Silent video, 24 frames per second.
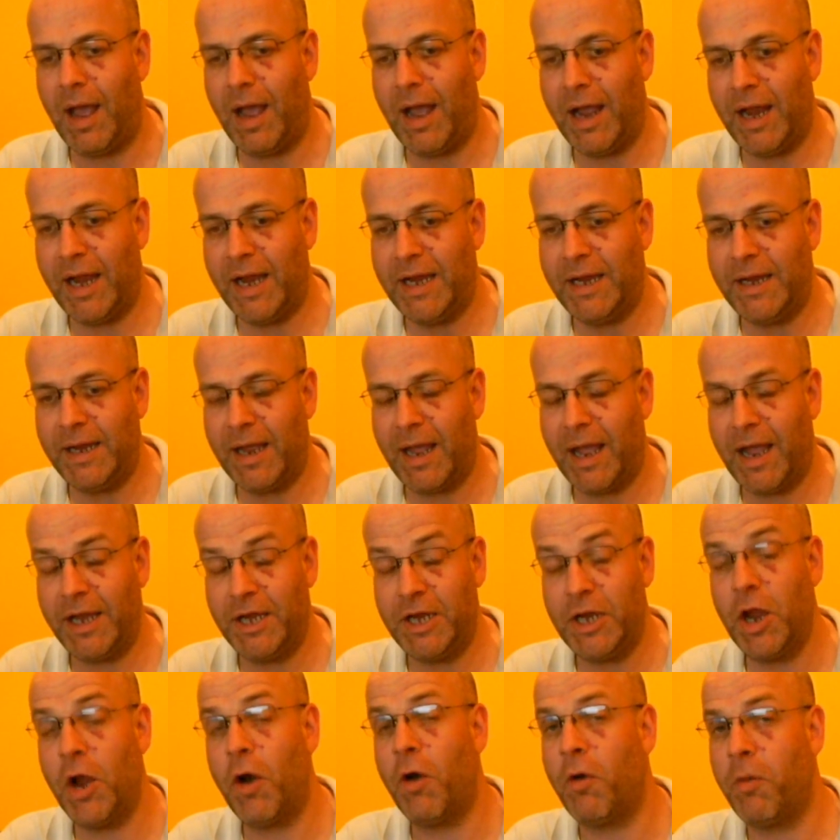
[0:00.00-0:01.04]
a
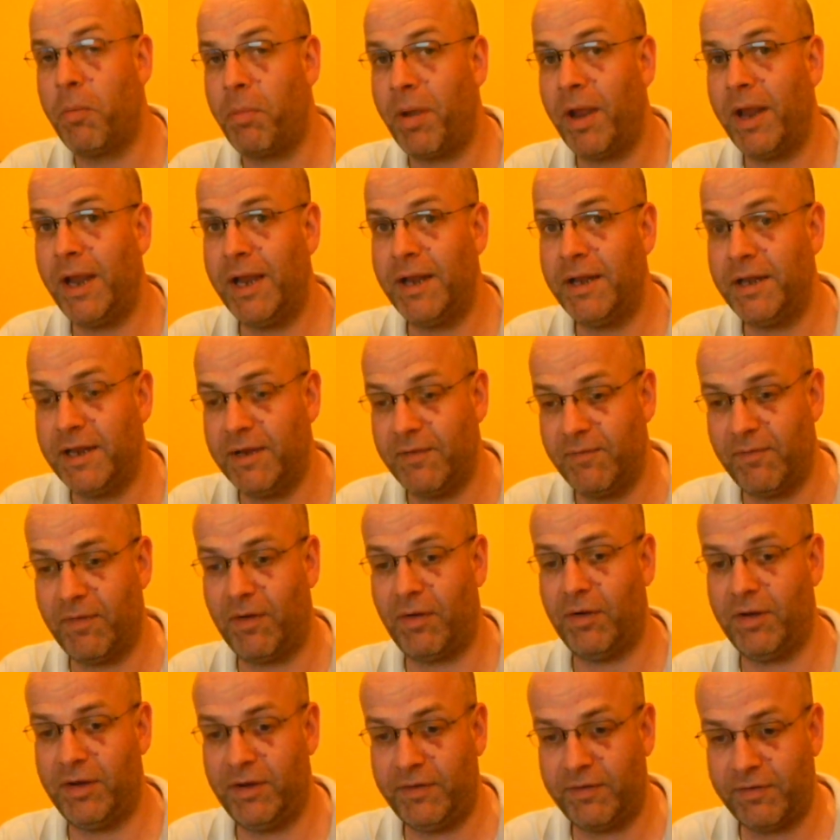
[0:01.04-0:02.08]
European
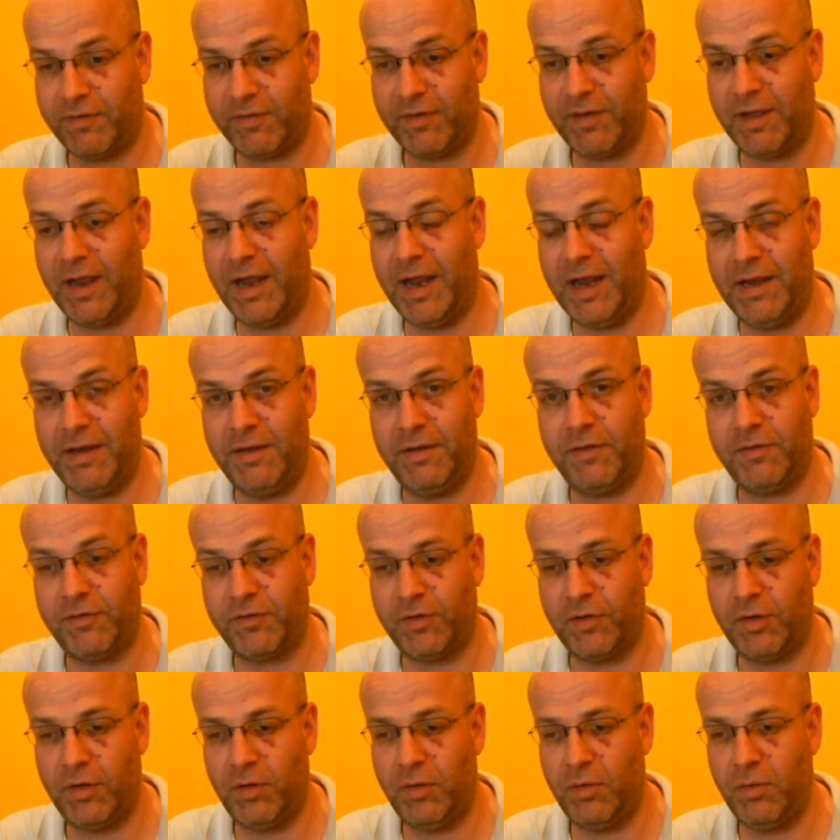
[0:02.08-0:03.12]
device
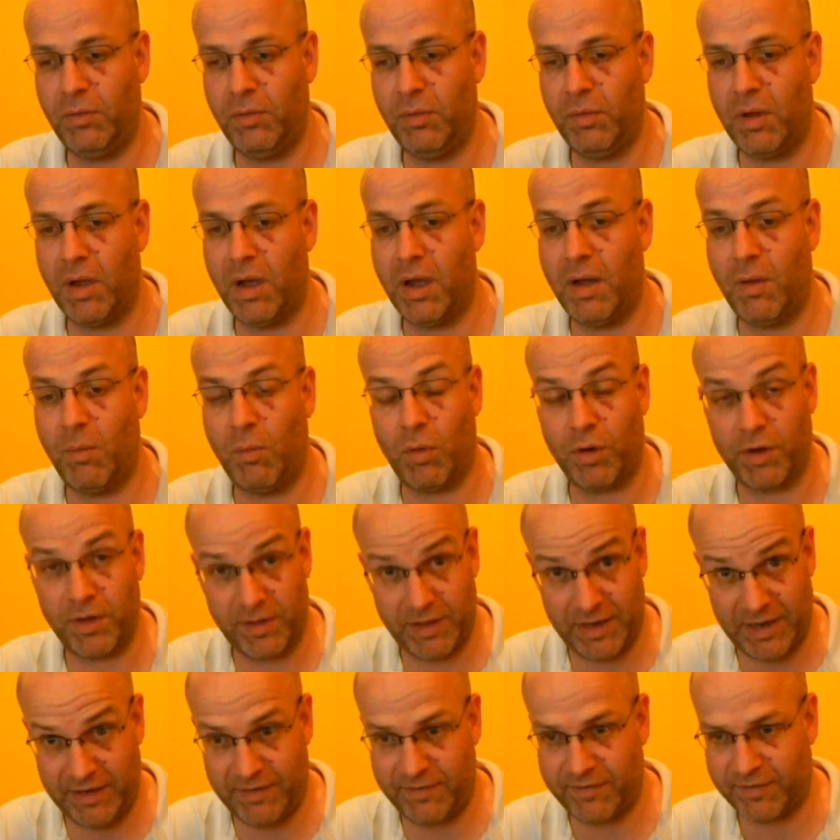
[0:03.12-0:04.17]
into one
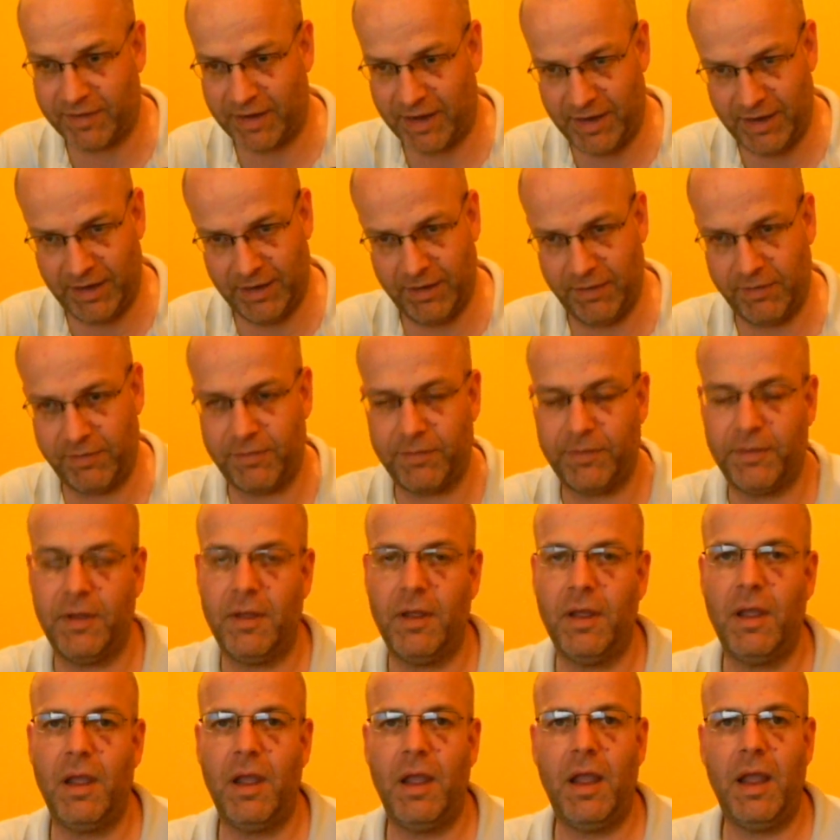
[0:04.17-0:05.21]
of these scalers,
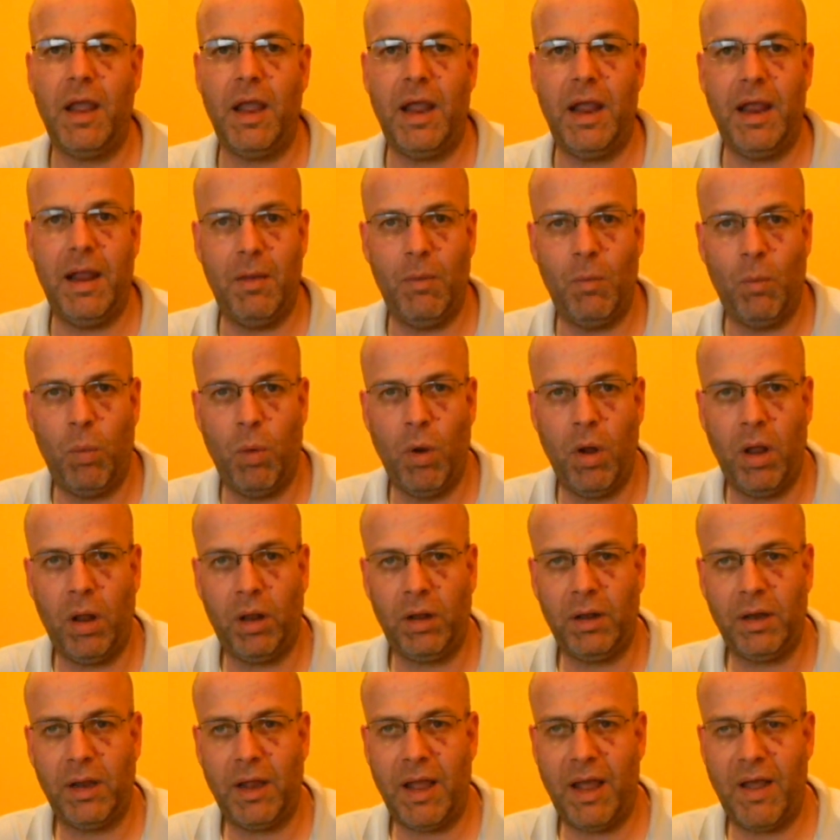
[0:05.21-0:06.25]
it
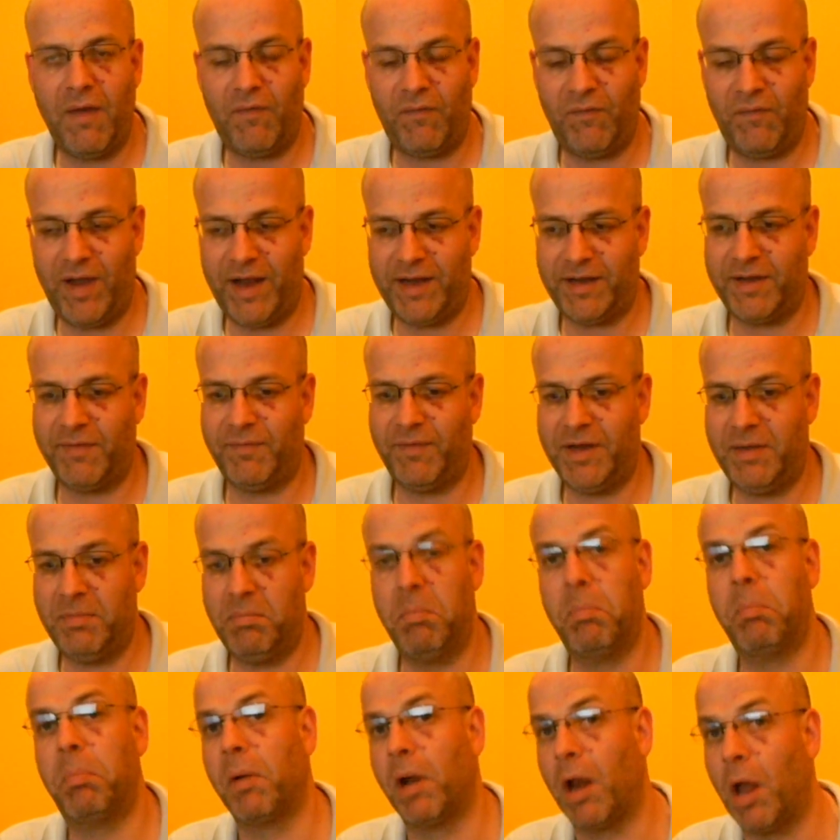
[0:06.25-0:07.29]
will effectively
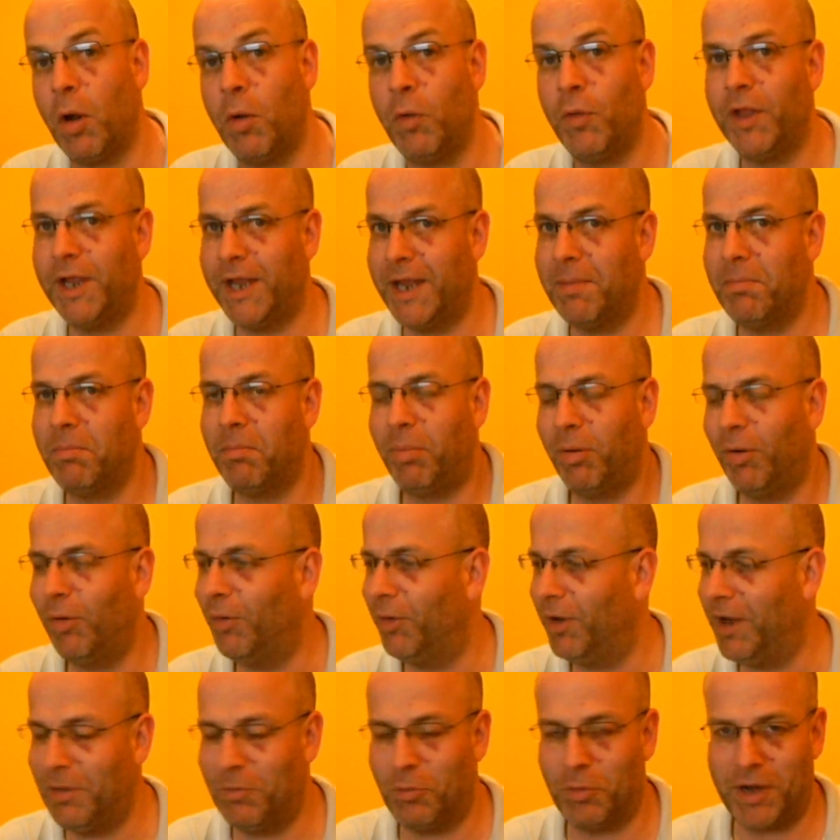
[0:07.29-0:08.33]
blow the
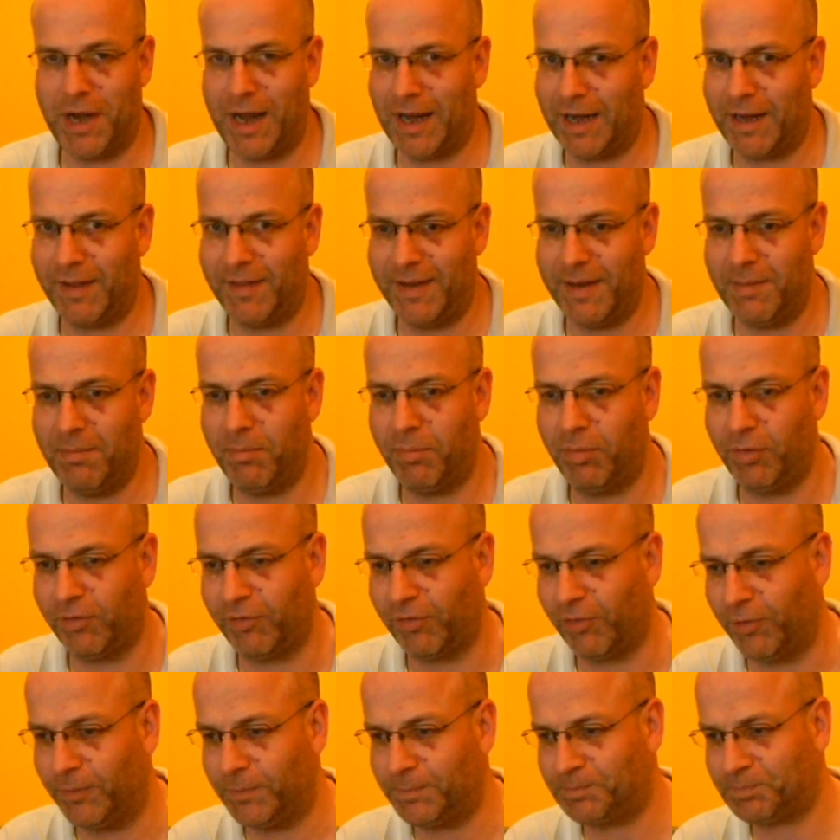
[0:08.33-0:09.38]
input, it will knacker the
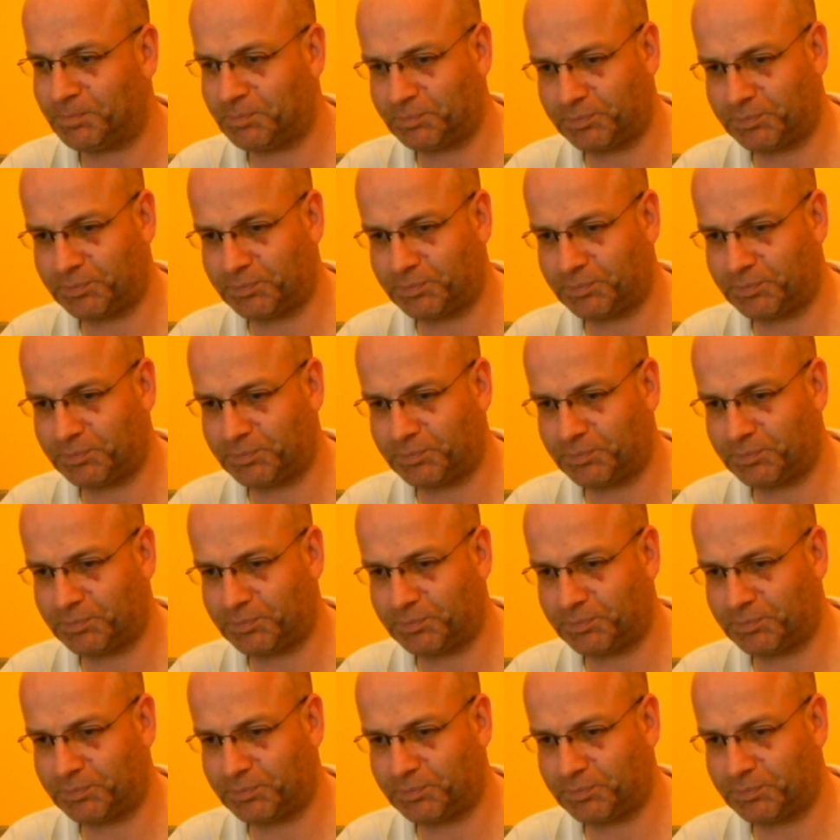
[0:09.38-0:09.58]
input up.